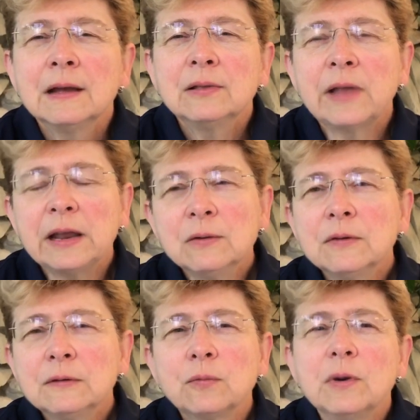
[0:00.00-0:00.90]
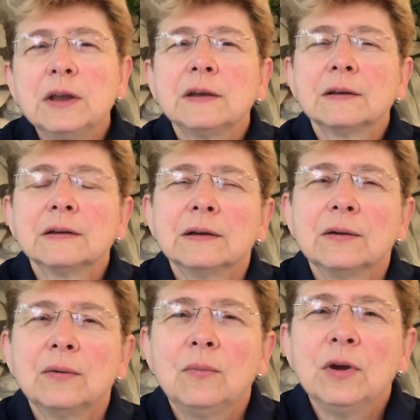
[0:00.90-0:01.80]
later this week,
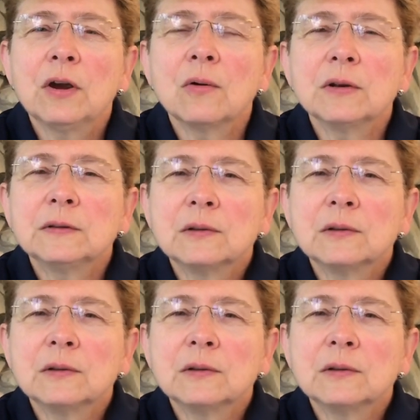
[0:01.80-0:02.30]
we are going to